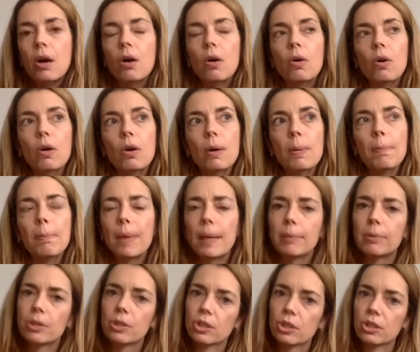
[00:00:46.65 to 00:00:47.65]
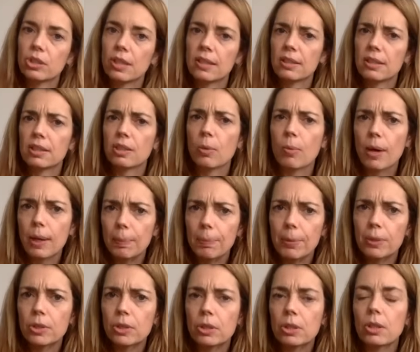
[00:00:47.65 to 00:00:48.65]
Or maybe success is quite
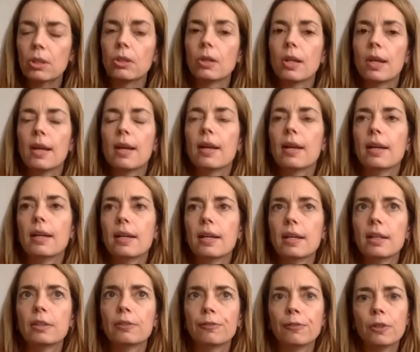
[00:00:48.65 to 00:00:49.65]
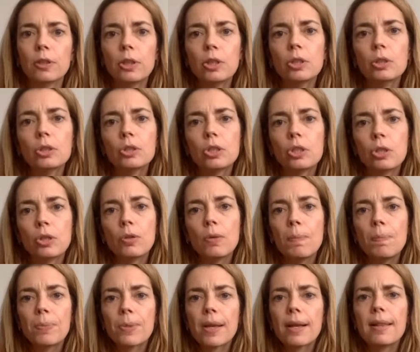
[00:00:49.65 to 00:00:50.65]
personal. It is for you to
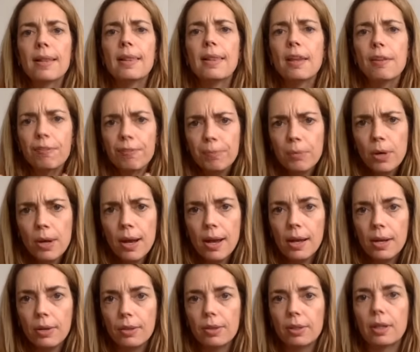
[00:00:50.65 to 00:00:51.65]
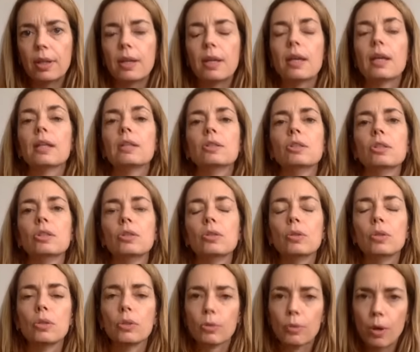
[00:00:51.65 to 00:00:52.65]
live more healthily,
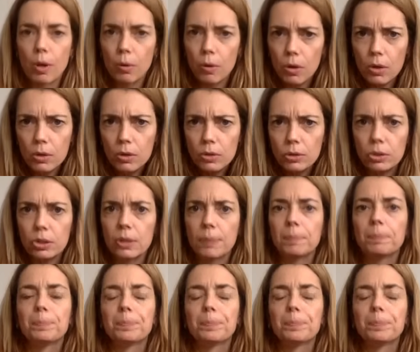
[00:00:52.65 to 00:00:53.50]
to grow old.